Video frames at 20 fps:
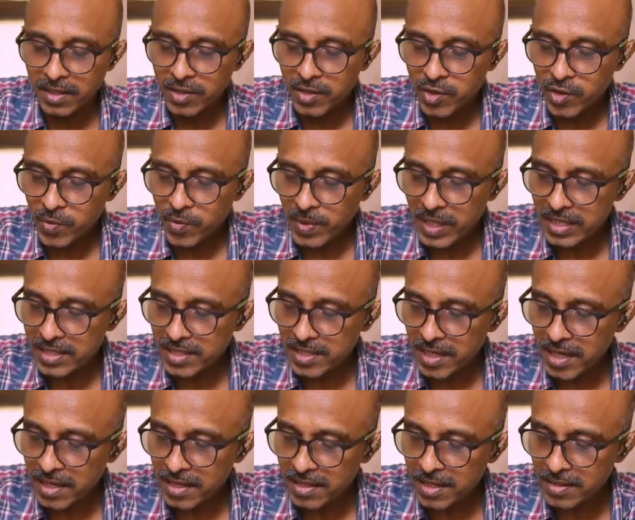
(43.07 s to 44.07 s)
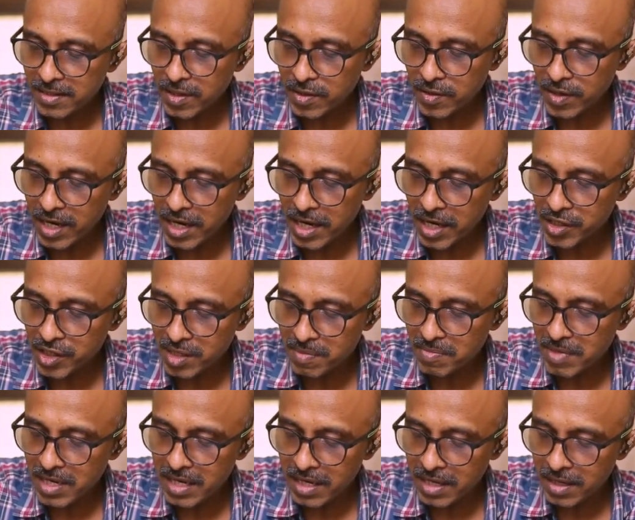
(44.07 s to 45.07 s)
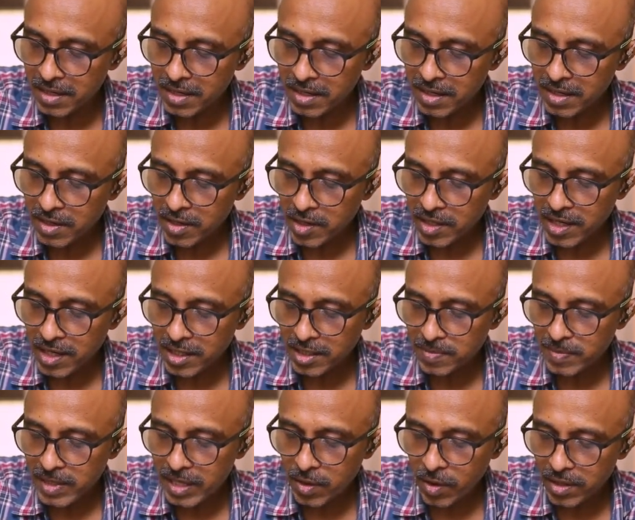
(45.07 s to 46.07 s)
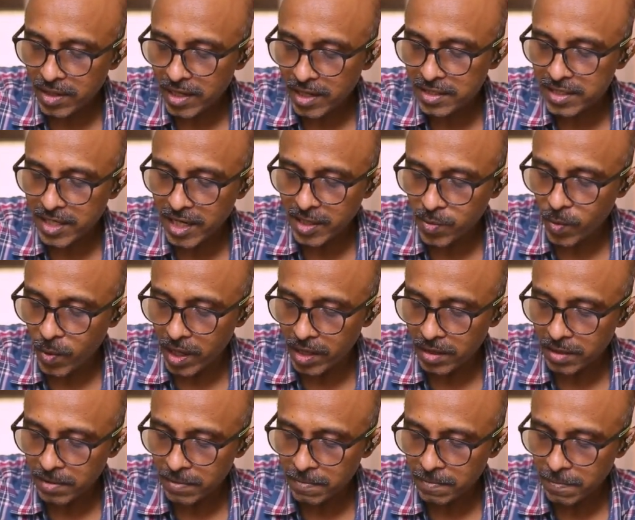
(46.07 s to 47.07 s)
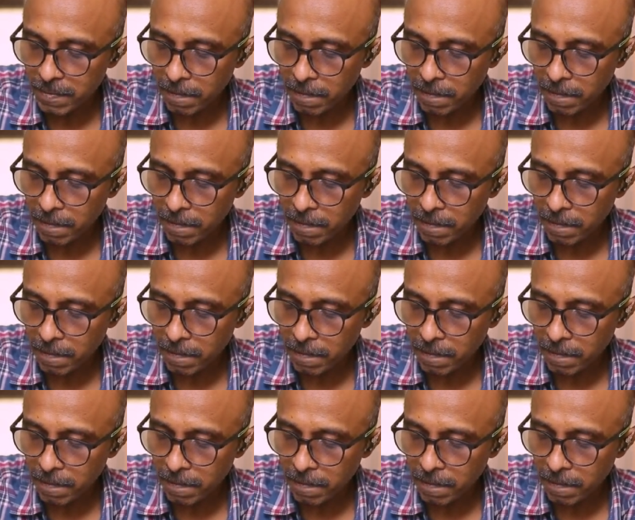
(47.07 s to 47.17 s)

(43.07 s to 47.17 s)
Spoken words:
So we'll say there's a relation, meaning, okay, let's me call that set 1